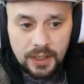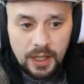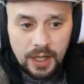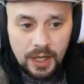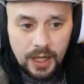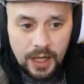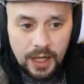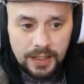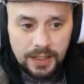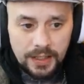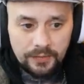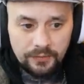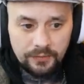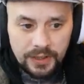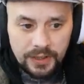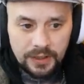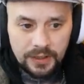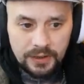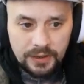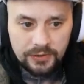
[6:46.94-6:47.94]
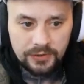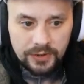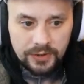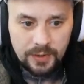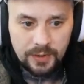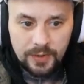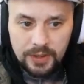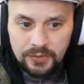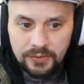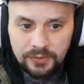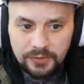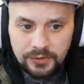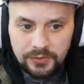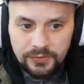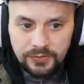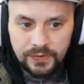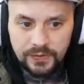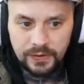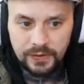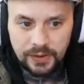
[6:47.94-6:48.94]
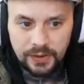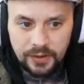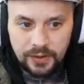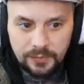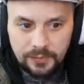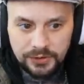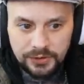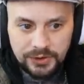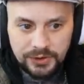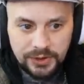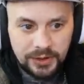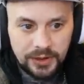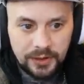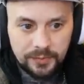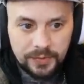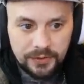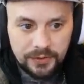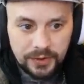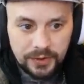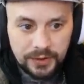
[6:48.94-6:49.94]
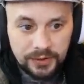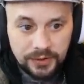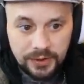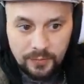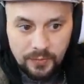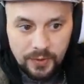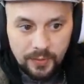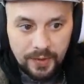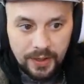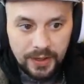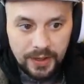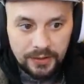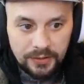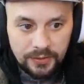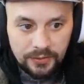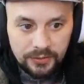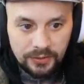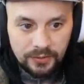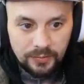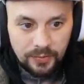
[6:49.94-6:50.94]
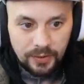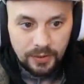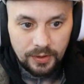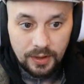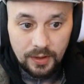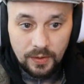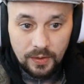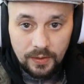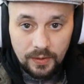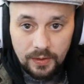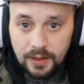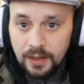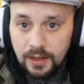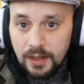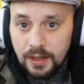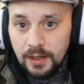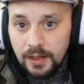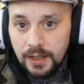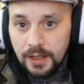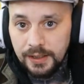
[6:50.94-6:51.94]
and then realize I might as well just fill the whole machine up because I can dump them out and use them at any